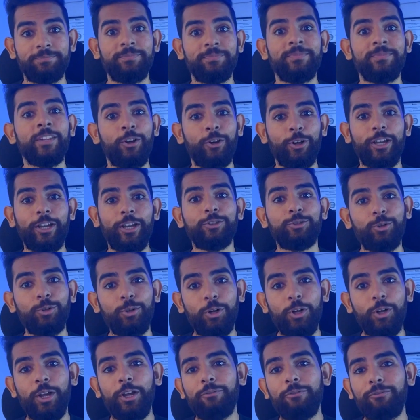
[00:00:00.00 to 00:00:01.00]
Okay, so
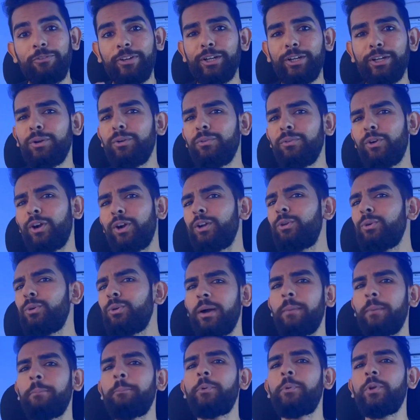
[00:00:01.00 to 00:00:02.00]
we don't want to
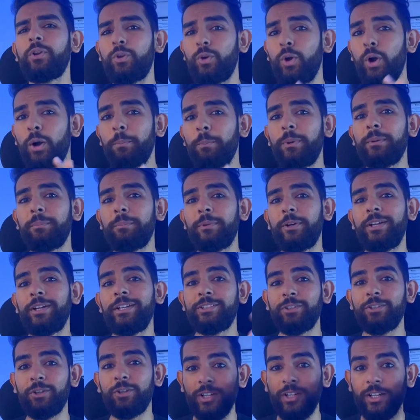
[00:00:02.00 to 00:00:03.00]

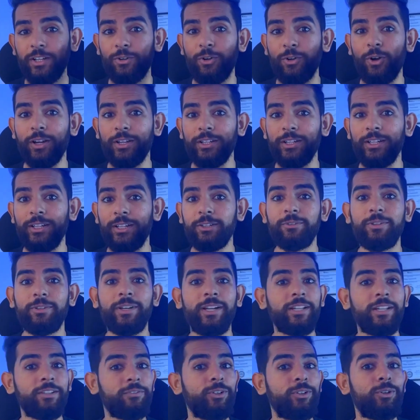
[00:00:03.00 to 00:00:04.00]
compromise on our cognitive
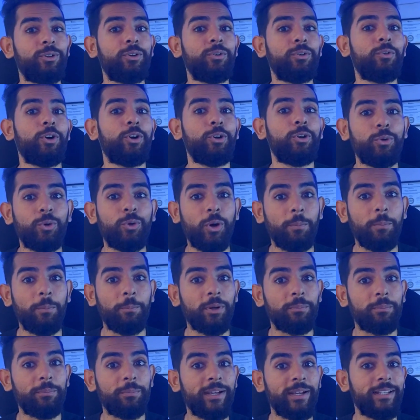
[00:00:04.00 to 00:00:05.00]
health, we don't want to
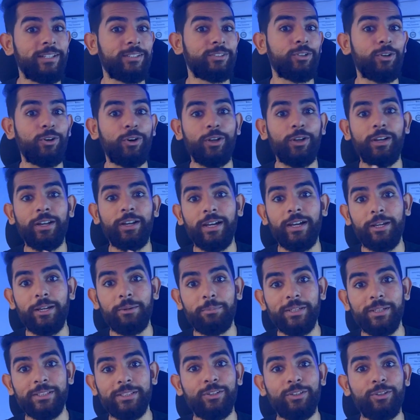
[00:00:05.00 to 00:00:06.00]
compromise on our
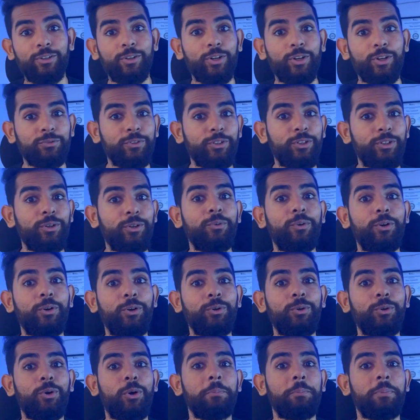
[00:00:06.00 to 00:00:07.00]
muscle loss, we don't want
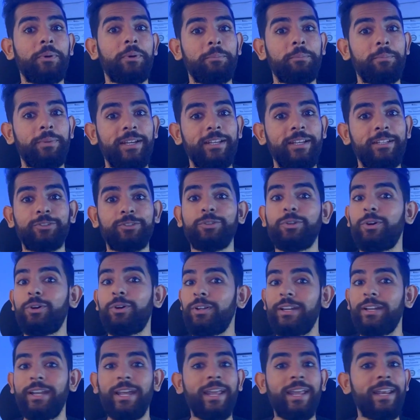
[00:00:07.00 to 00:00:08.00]
to compromise
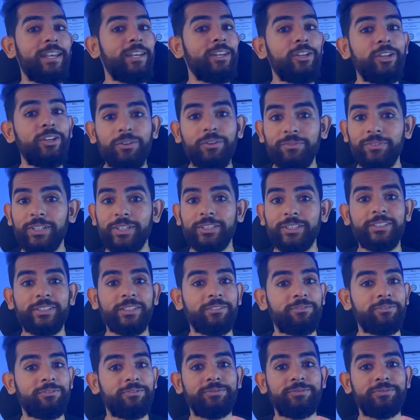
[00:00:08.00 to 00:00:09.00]
on any of the
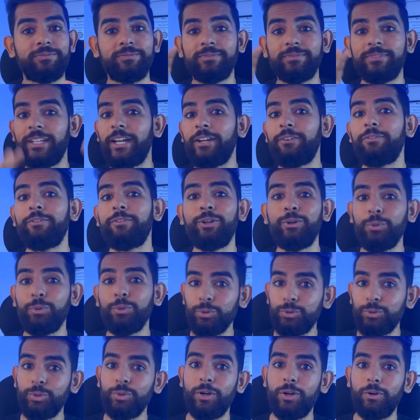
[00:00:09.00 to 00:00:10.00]
stuff that we
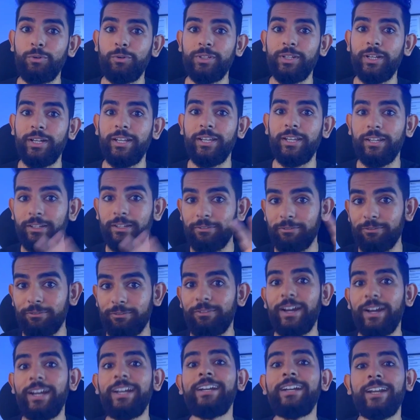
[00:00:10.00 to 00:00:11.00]
do throughout the day
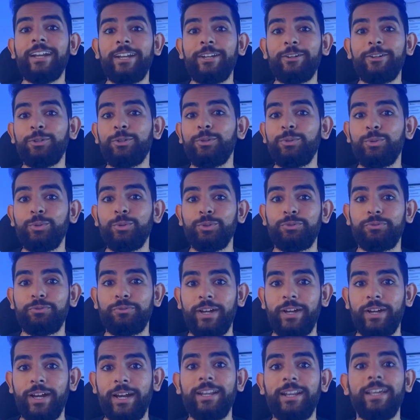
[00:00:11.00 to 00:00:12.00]
while trying to lose
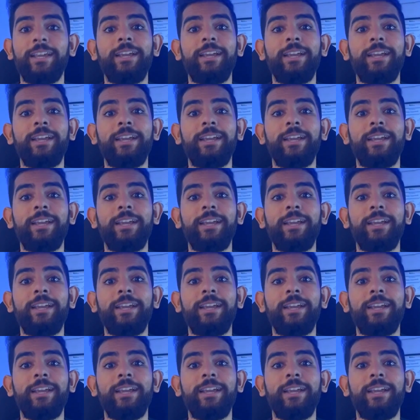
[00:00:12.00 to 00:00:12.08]
fat,